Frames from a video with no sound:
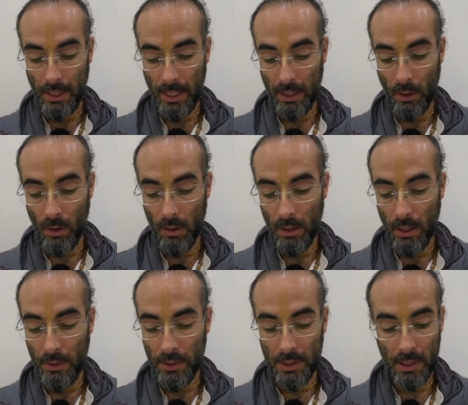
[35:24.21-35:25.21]
and all
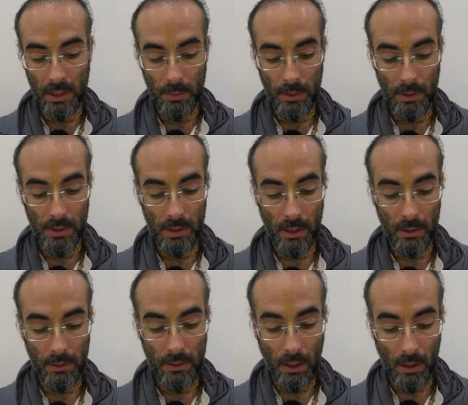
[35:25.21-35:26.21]
other syllables
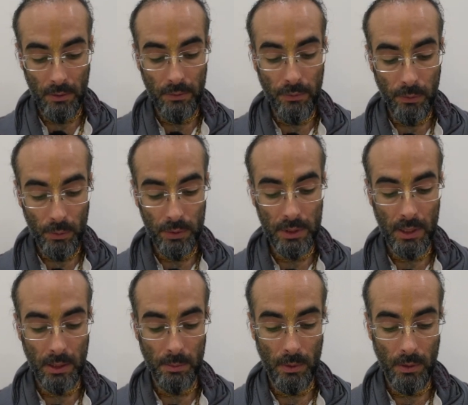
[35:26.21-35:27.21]
are full
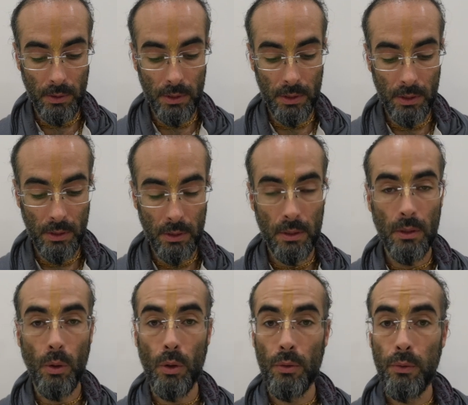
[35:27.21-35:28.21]
syllables
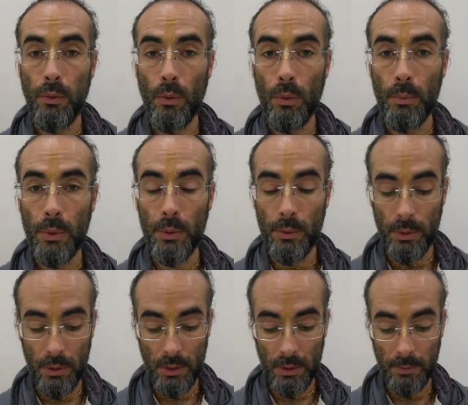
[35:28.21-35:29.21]
or full
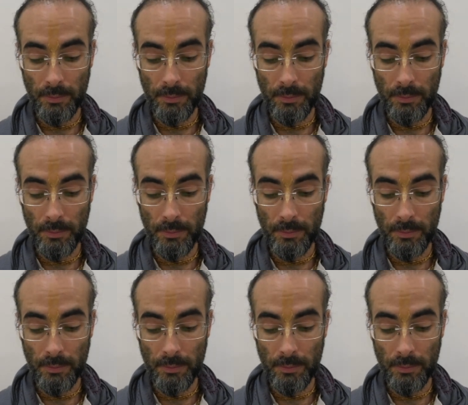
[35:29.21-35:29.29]
moons.